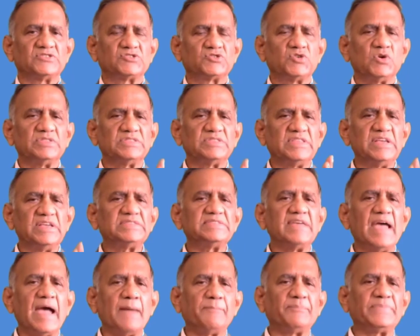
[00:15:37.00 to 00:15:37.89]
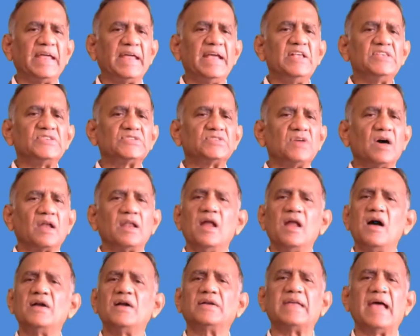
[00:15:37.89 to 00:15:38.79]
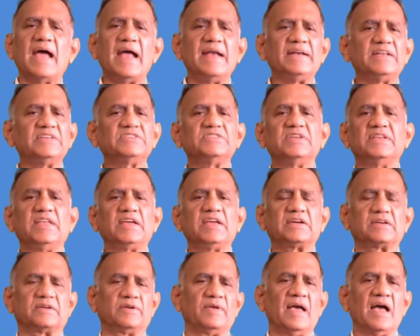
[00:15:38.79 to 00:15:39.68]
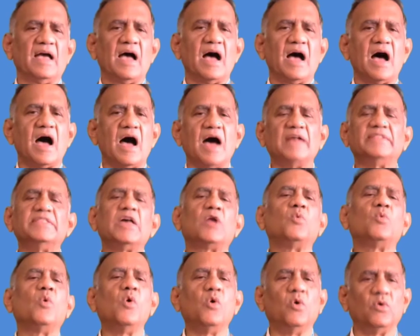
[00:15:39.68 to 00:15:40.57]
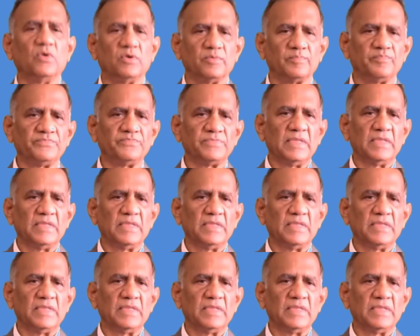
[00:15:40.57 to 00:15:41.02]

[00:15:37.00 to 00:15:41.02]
So these heptanes are not antigenic on their own.